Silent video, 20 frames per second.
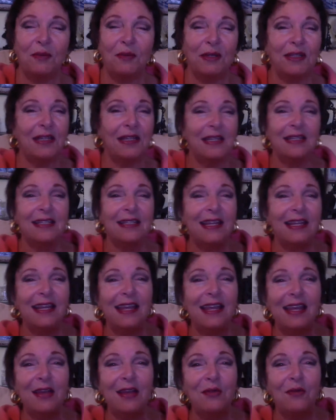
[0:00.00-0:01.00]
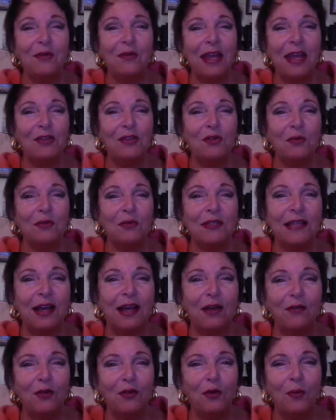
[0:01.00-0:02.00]
but he's singing away to
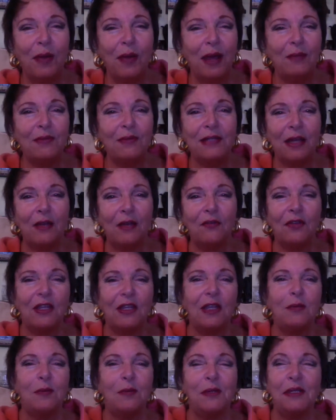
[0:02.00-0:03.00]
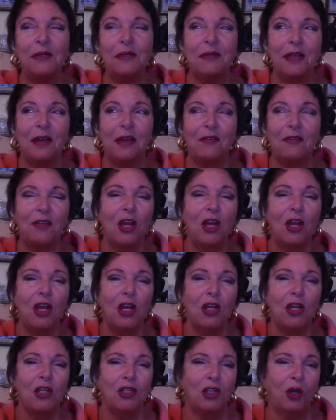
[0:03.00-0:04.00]
himself all by himself and keeping himself
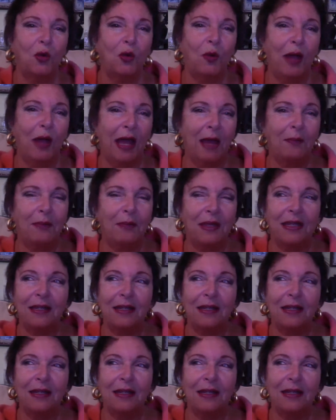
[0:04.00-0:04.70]
so happy.